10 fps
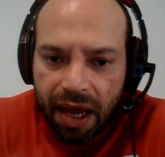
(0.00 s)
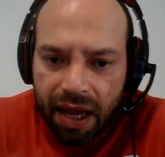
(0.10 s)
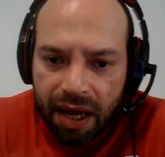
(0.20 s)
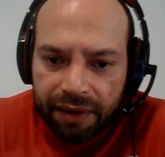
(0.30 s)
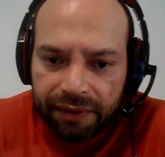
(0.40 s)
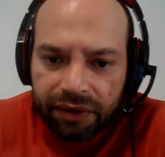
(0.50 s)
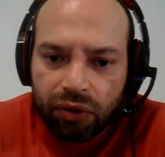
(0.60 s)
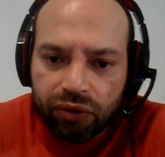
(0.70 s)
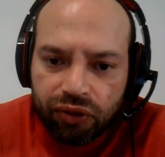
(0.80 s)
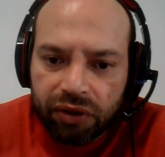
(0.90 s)
and
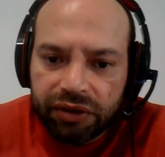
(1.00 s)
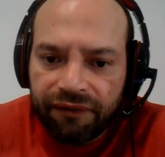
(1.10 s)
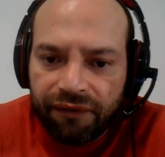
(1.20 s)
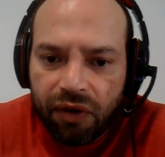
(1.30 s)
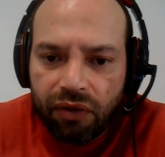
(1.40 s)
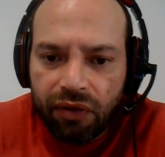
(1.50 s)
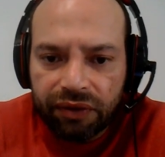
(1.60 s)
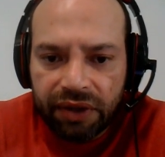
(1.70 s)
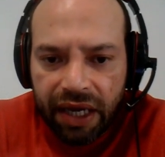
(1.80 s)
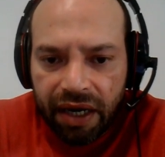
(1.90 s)
control the flow
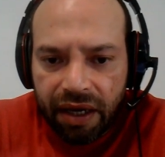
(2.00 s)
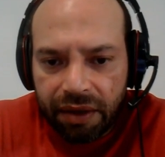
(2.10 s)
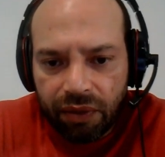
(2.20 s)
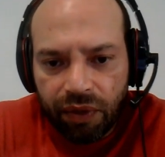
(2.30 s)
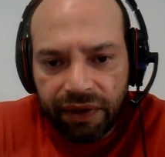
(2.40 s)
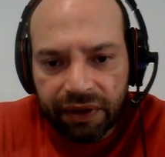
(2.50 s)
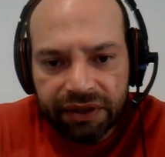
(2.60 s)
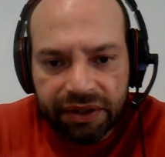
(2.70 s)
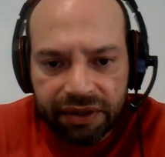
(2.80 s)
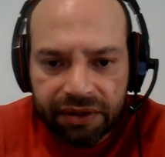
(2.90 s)
of data within the
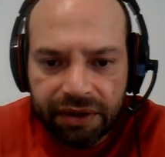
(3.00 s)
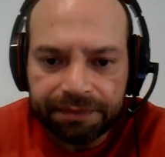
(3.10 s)
system.